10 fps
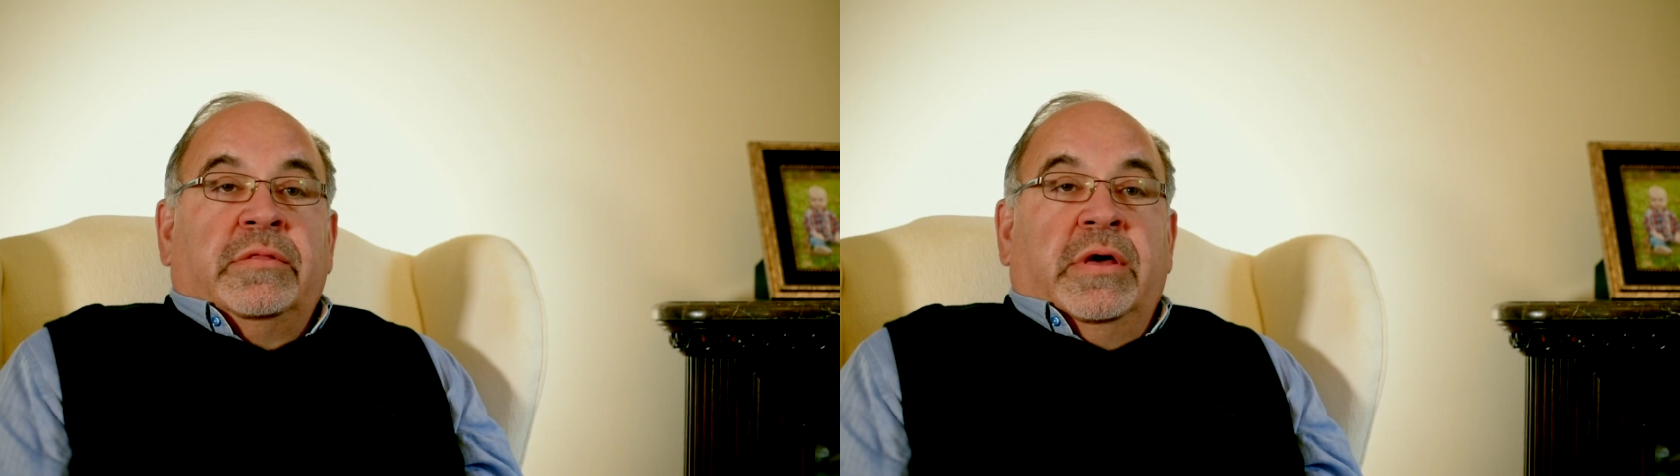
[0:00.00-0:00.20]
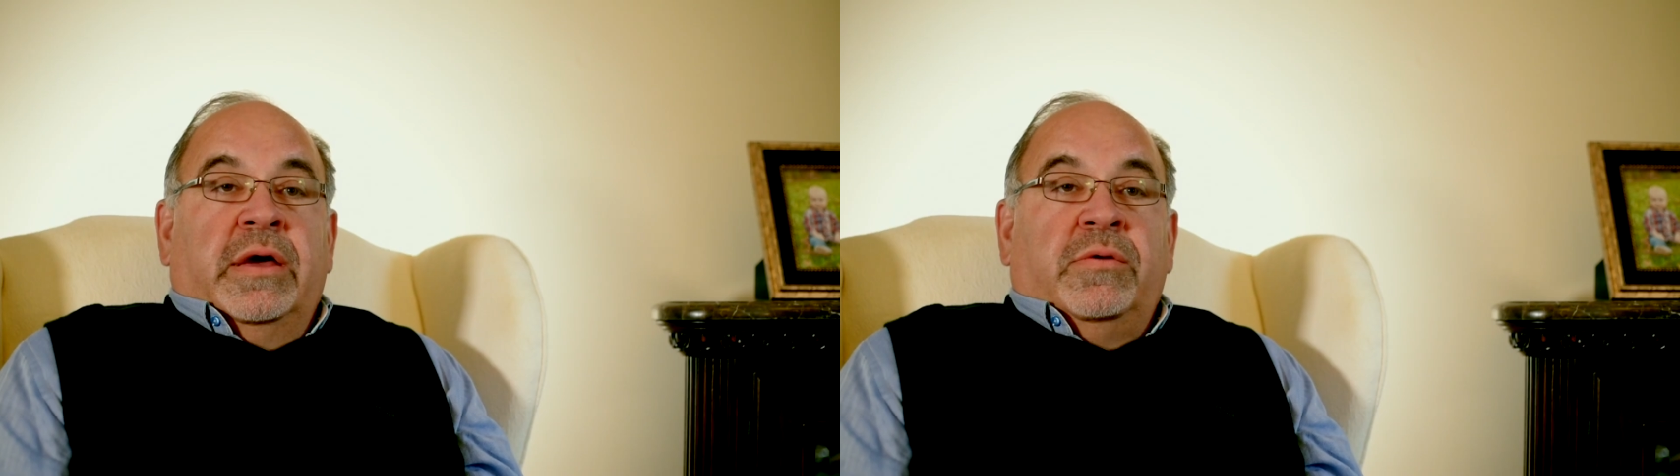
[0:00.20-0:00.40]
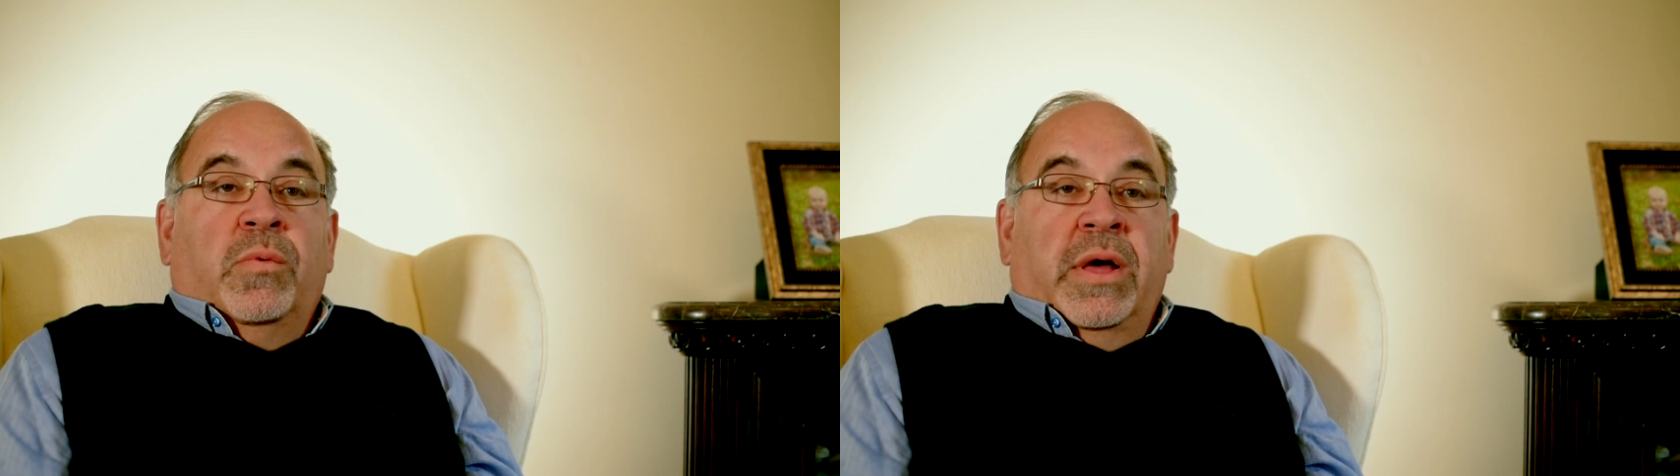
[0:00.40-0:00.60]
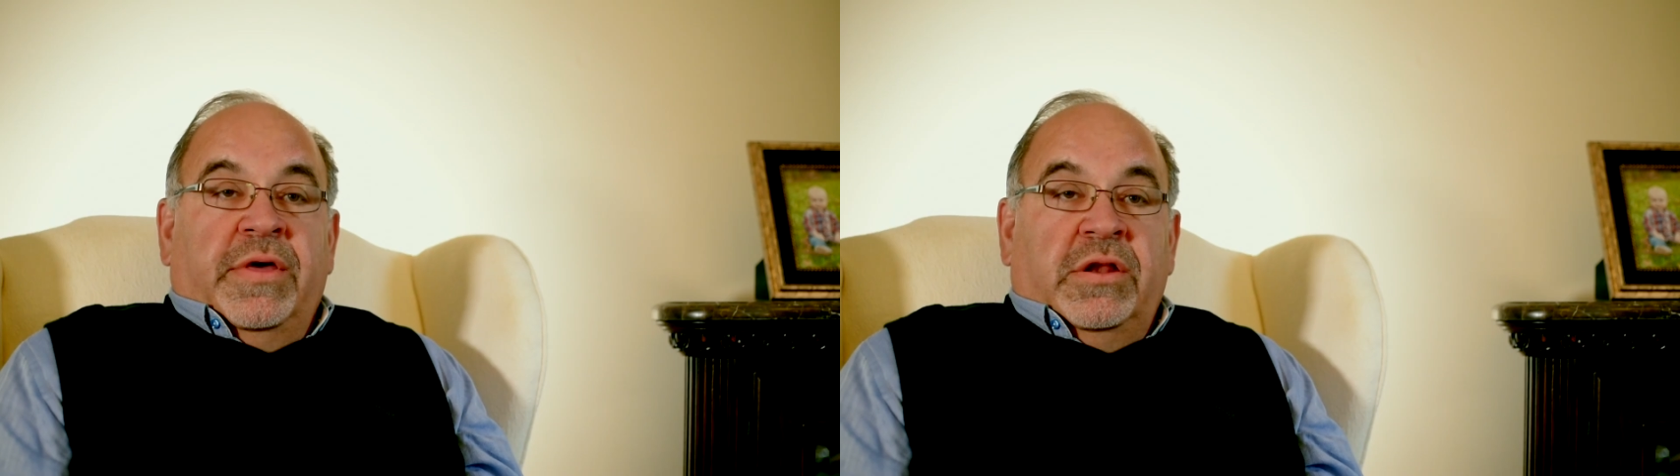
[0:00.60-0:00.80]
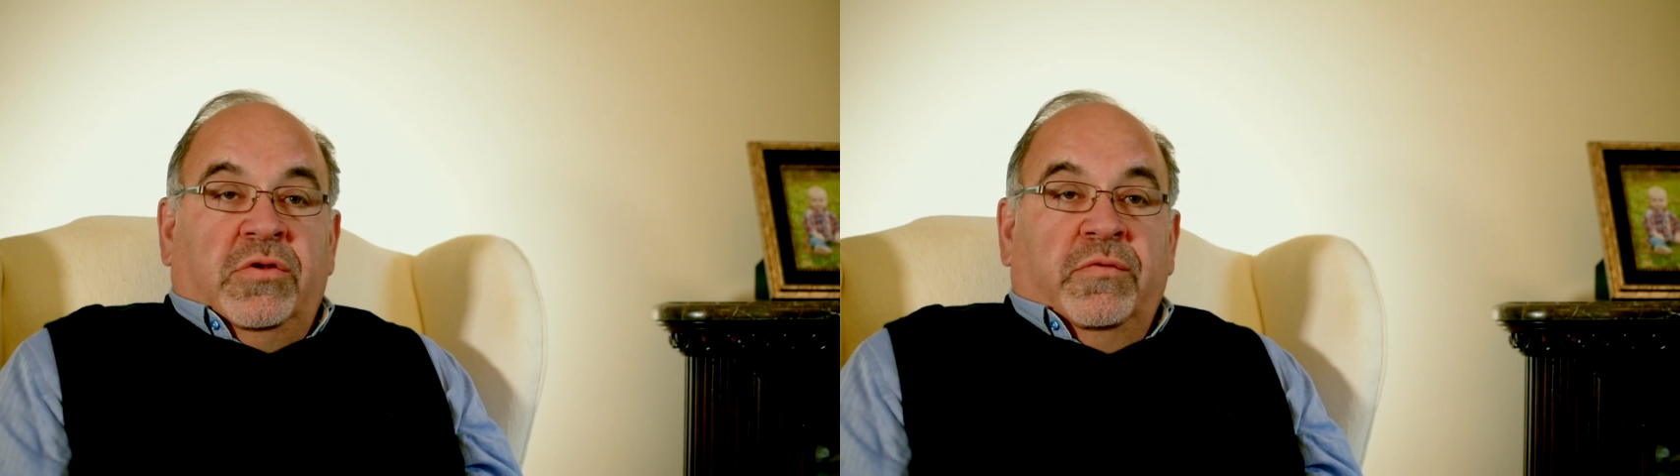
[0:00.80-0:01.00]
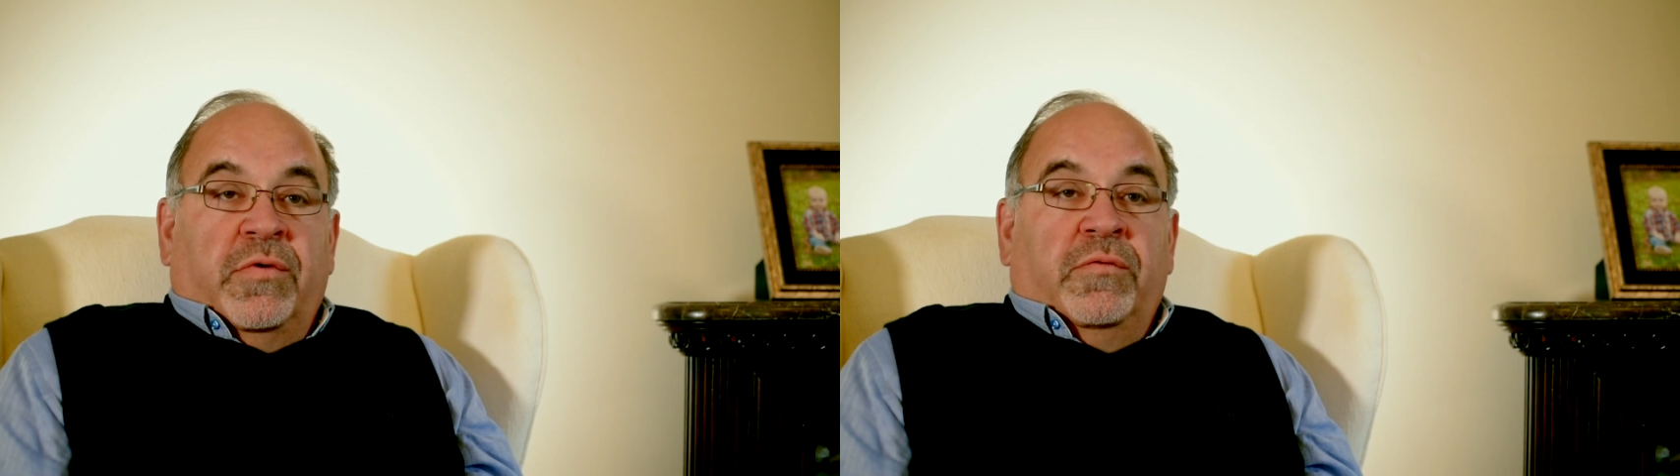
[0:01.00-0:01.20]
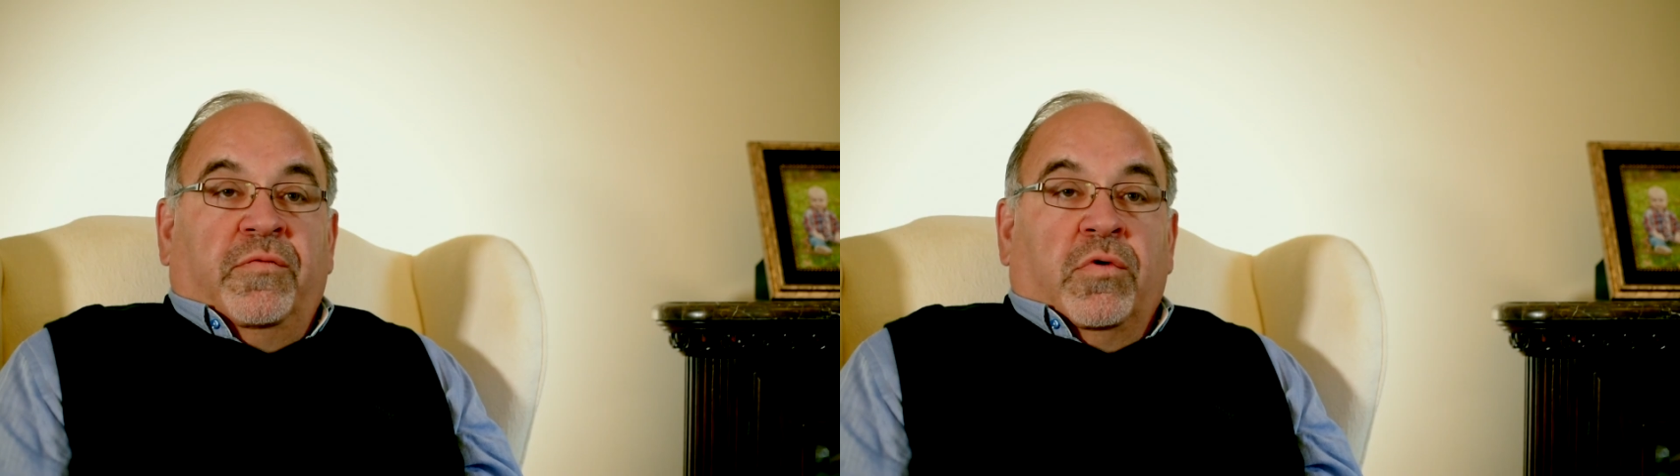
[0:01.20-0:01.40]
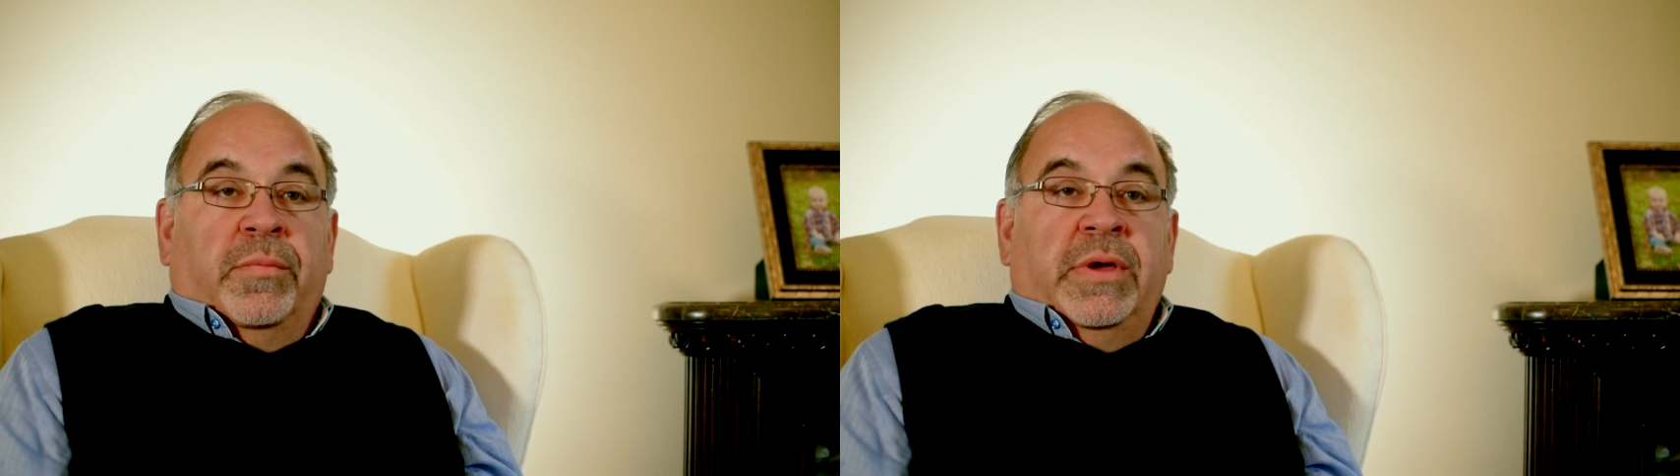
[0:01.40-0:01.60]
that when they do vote
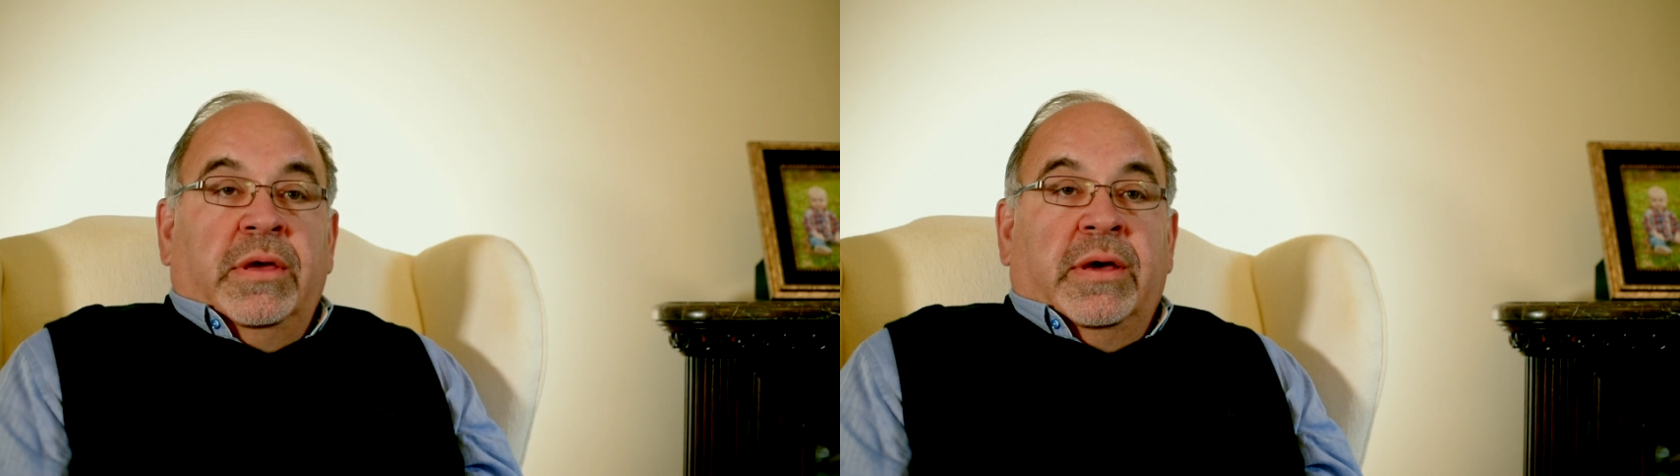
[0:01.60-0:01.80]
for me,